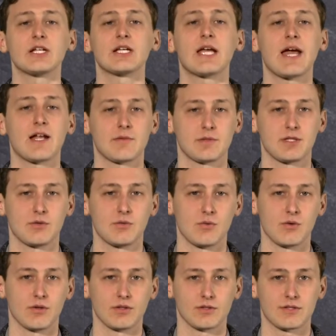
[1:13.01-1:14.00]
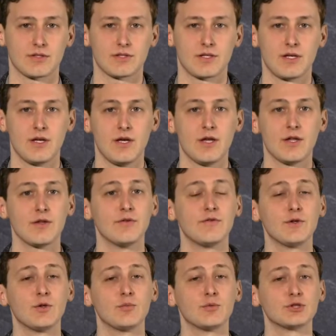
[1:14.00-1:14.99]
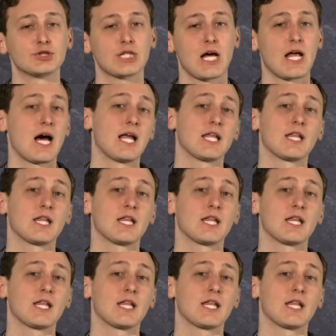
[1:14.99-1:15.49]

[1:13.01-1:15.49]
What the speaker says: Academy Awards. The film was shot on